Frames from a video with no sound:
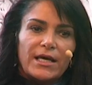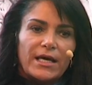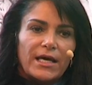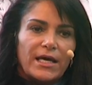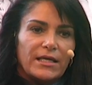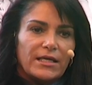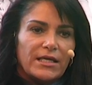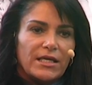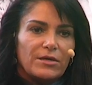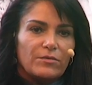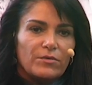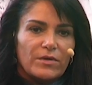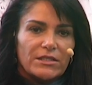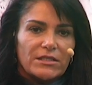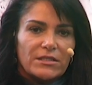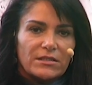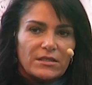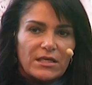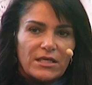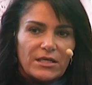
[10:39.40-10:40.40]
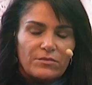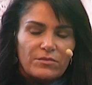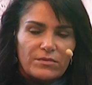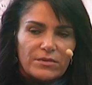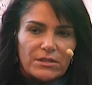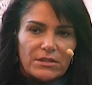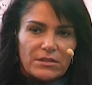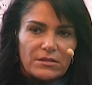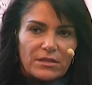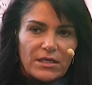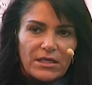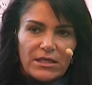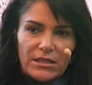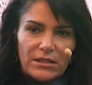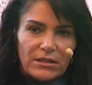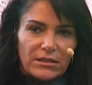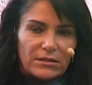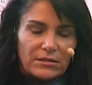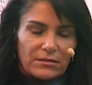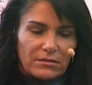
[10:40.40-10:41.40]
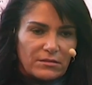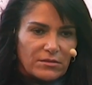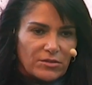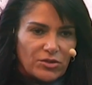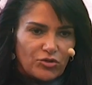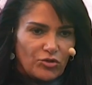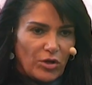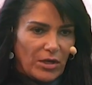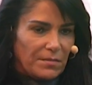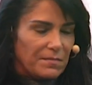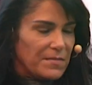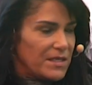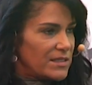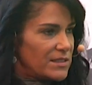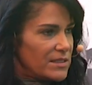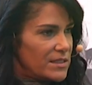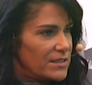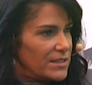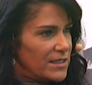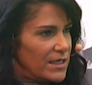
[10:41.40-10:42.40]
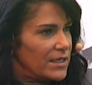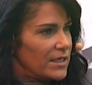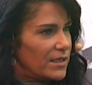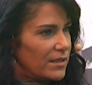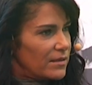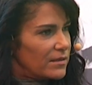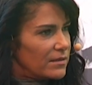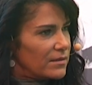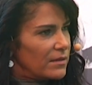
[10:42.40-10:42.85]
and he didn't strike me as a cynic.